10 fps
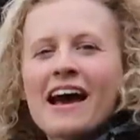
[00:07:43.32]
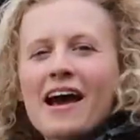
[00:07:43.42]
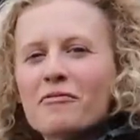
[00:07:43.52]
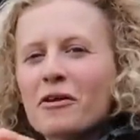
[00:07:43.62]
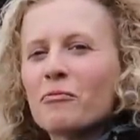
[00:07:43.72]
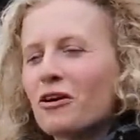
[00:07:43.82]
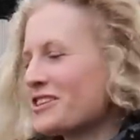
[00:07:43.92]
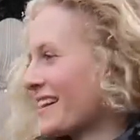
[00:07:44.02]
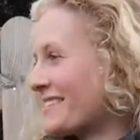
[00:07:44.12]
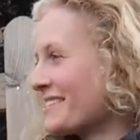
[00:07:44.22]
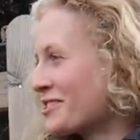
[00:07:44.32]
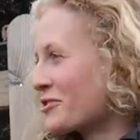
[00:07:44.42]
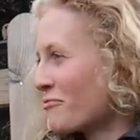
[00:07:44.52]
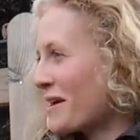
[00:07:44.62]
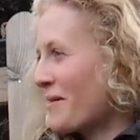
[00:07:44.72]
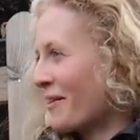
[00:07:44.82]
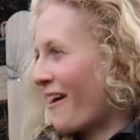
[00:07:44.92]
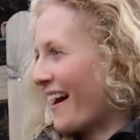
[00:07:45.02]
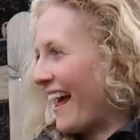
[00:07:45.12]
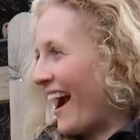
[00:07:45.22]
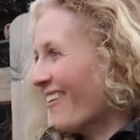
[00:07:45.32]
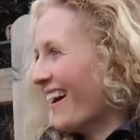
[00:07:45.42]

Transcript: Everyone watching this is screaming yeah. right now.